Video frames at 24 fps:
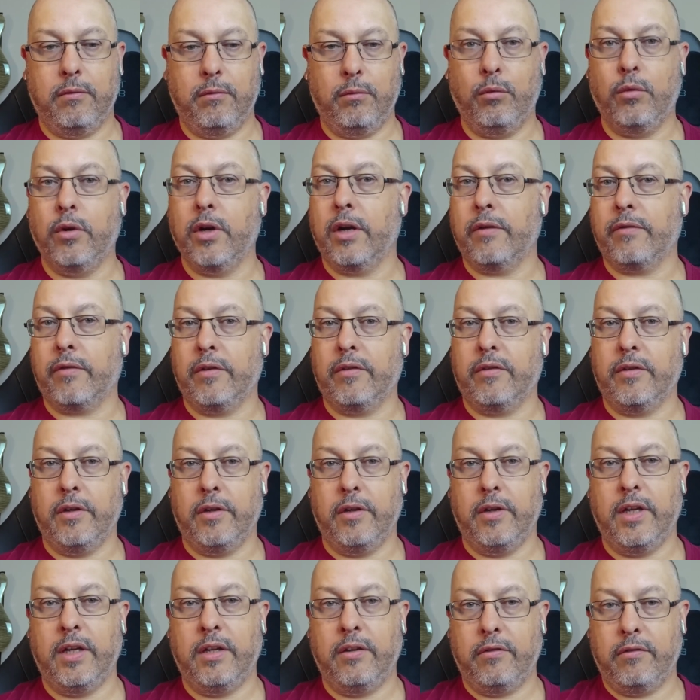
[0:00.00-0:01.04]
what I've considered
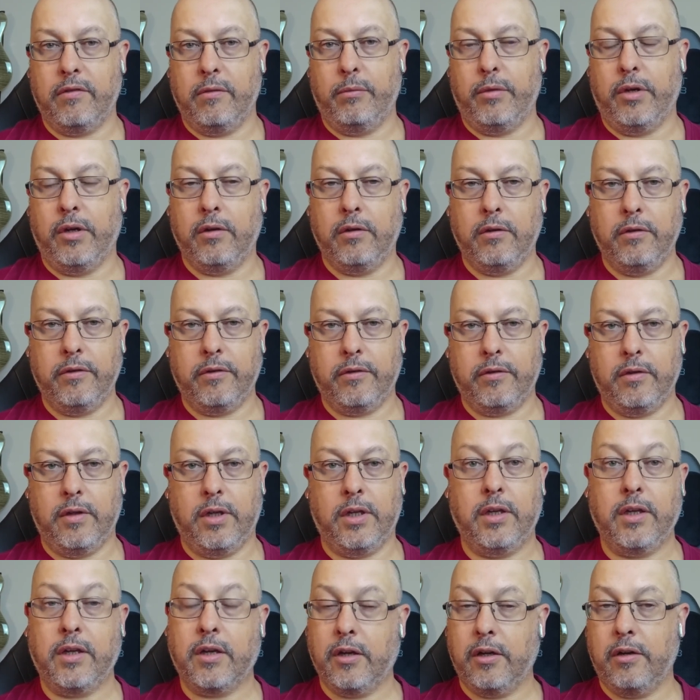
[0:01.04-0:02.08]
interim roles and the
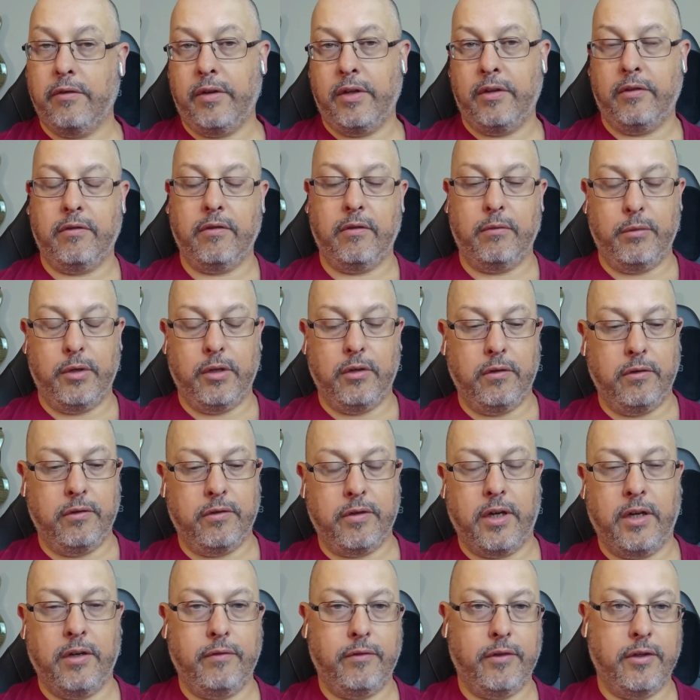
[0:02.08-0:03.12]
kind of interim roles that
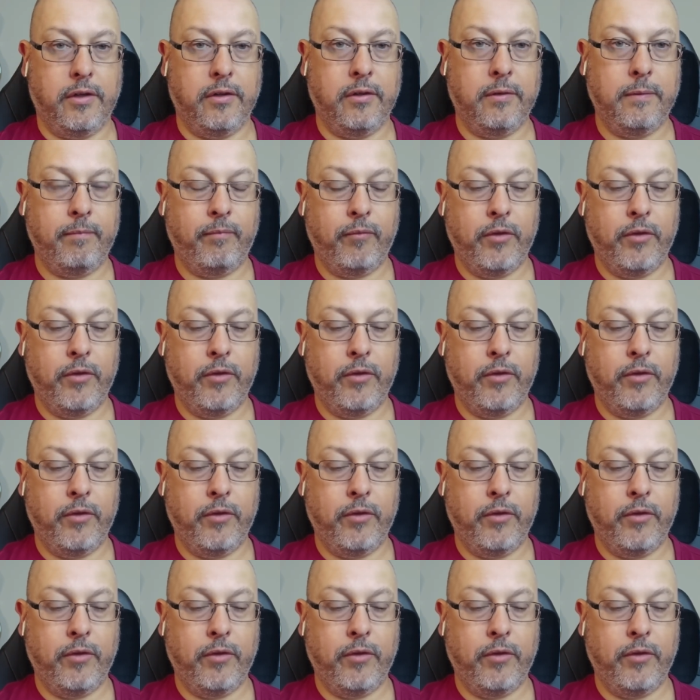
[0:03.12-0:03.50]
I've done.